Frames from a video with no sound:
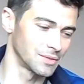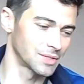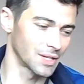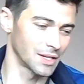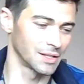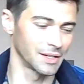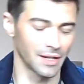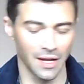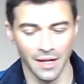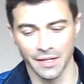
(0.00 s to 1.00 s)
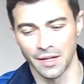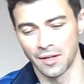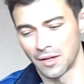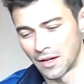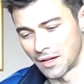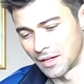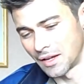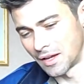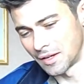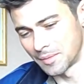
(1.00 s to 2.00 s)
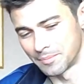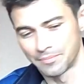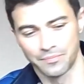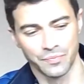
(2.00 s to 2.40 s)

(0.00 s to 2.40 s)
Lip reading: you say, like, I am